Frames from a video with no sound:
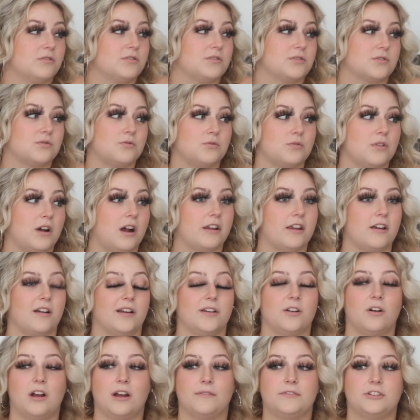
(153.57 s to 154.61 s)
go to school out here.
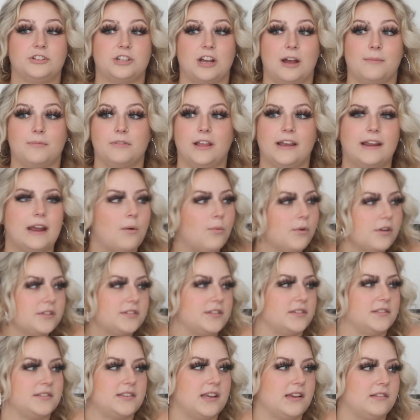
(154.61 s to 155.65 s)
I don't have a job. Like, I
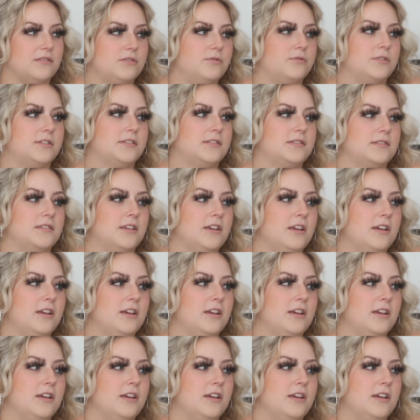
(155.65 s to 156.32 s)
worked in St. Louis.